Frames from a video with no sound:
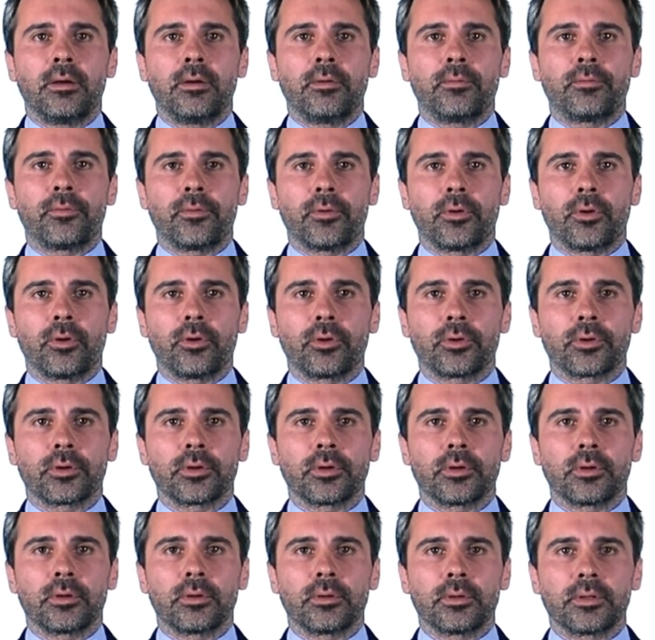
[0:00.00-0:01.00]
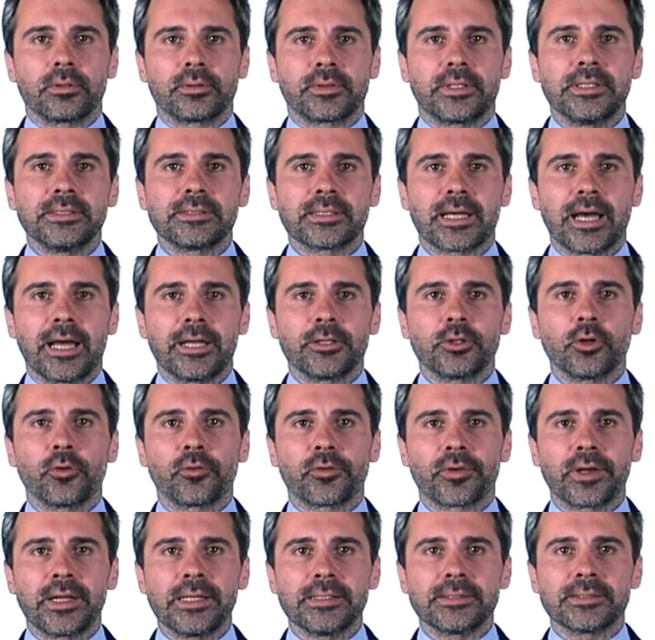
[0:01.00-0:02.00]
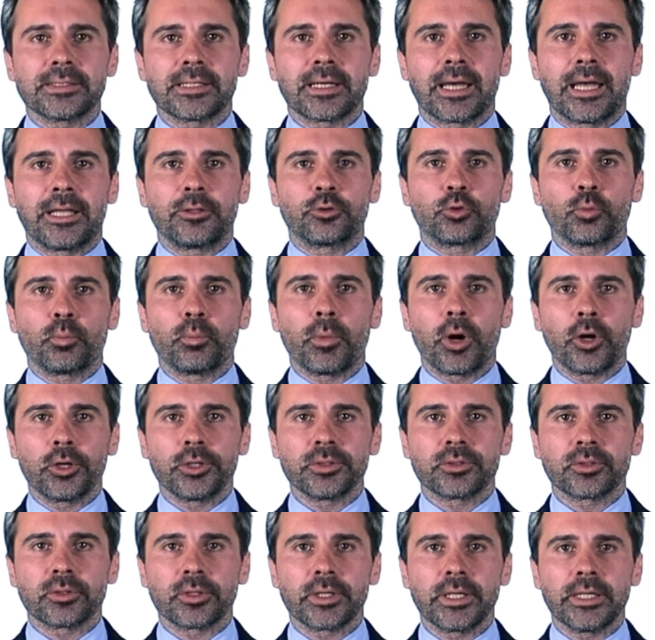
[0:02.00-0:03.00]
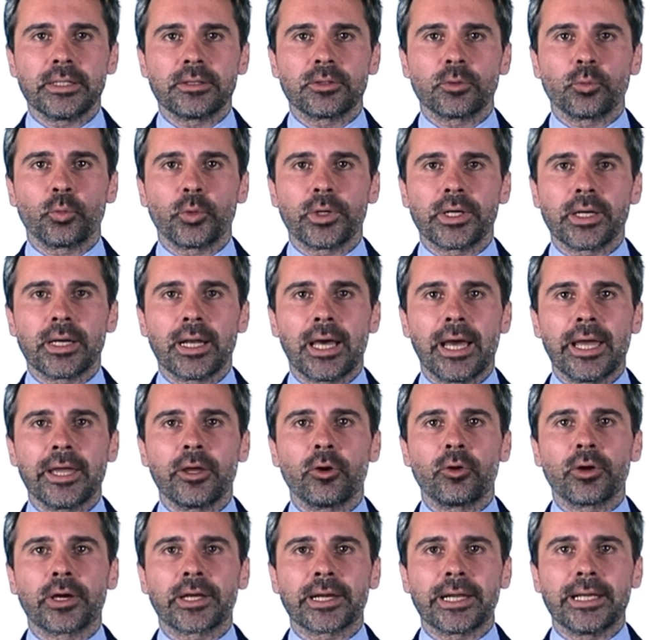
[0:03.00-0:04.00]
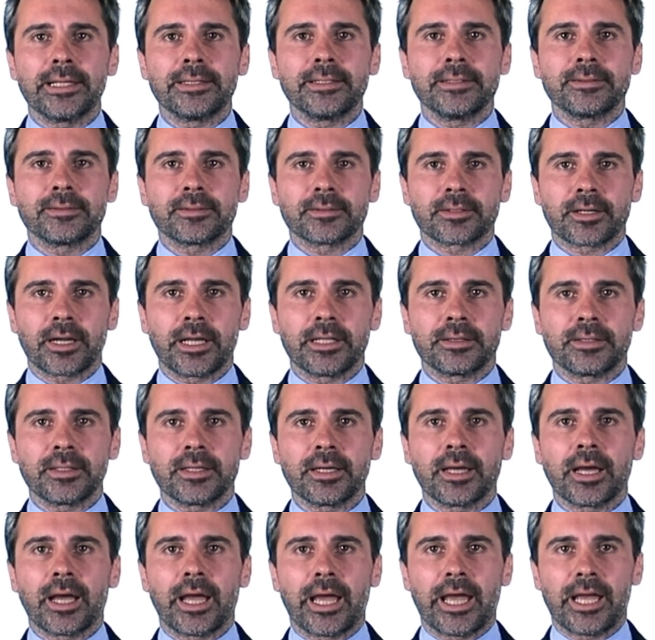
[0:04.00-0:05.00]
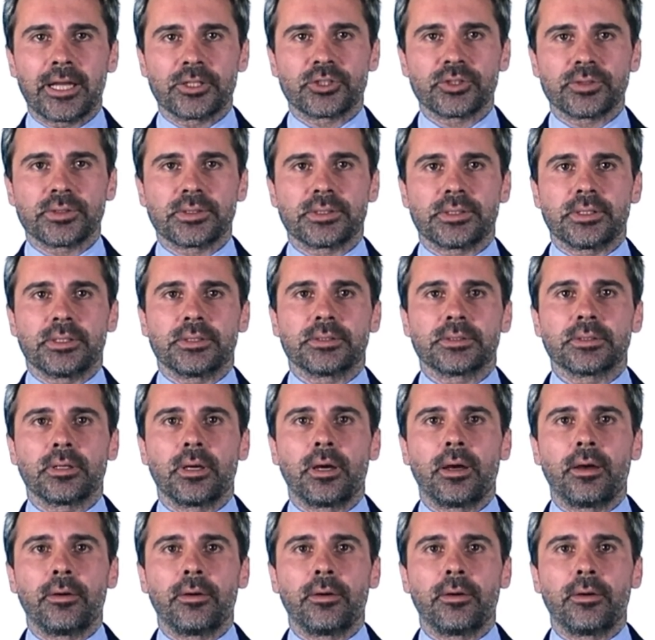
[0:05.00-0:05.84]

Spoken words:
For this kind of risk and to monitor it, we rely on credit rating agencies.